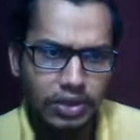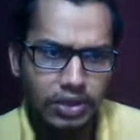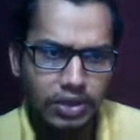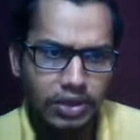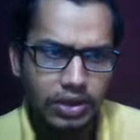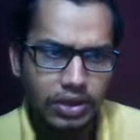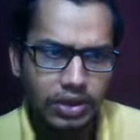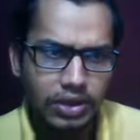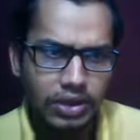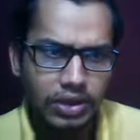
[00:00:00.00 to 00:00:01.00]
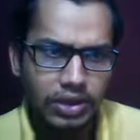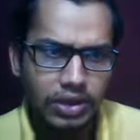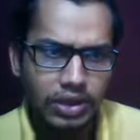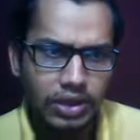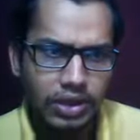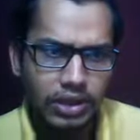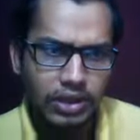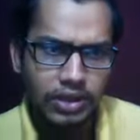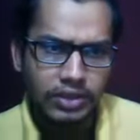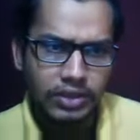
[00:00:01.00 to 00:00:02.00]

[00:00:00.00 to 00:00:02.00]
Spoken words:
Nobody speaks.